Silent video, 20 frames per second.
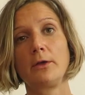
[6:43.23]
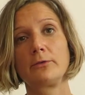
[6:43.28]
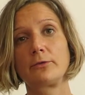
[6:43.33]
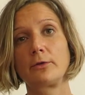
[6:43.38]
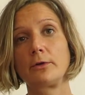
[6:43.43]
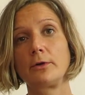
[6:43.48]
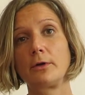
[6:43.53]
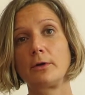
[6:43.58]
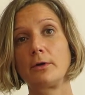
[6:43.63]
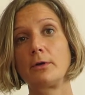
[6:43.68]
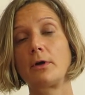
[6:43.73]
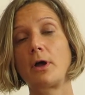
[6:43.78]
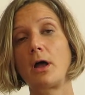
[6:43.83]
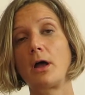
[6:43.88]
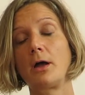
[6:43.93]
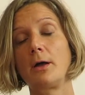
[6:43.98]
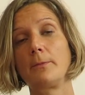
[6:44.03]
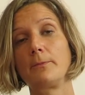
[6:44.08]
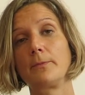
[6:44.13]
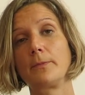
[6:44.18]

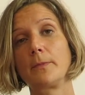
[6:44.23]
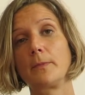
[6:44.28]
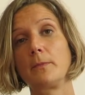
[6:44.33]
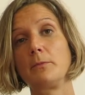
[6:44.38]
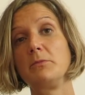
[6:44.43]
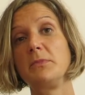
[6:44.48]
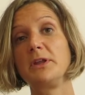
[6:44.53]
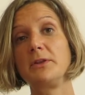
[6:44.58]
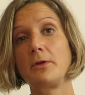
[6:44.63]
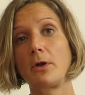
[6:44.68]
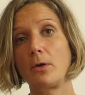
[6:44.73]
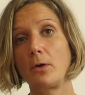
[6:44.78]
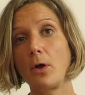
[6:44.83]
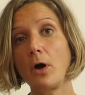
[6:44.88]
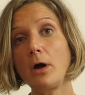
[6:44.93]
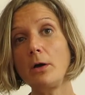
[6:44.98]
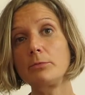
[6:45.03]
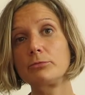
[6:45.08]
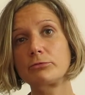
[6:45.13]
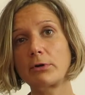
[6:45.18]
the middle
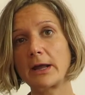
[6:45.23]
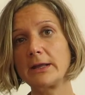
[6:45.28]
lobe,